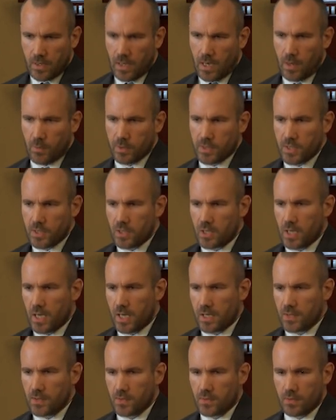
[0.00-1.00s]
I would
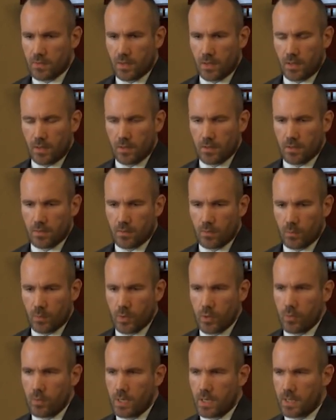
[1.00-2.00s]
suggest that
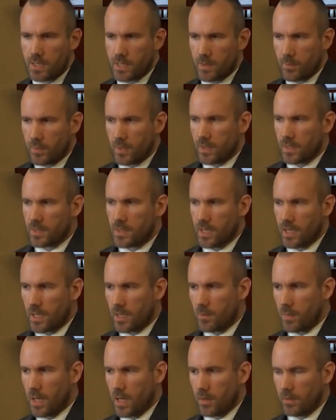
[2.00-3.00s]
when you hear something said
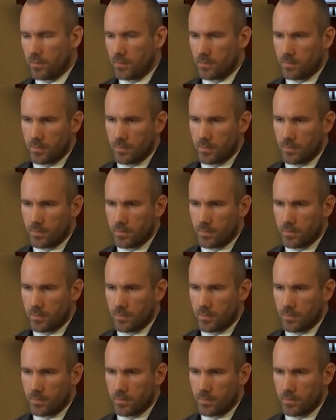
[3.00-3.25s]
about,